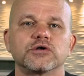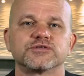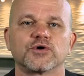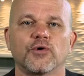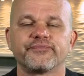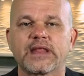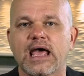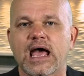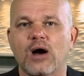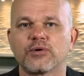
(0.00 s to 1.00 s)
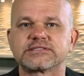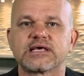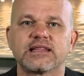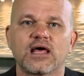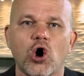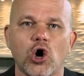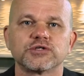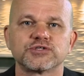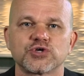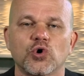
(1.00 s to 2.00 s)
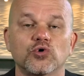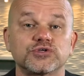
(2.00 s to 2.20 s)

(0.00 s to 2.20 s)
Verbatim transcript: and soul? I want to say that heart and soul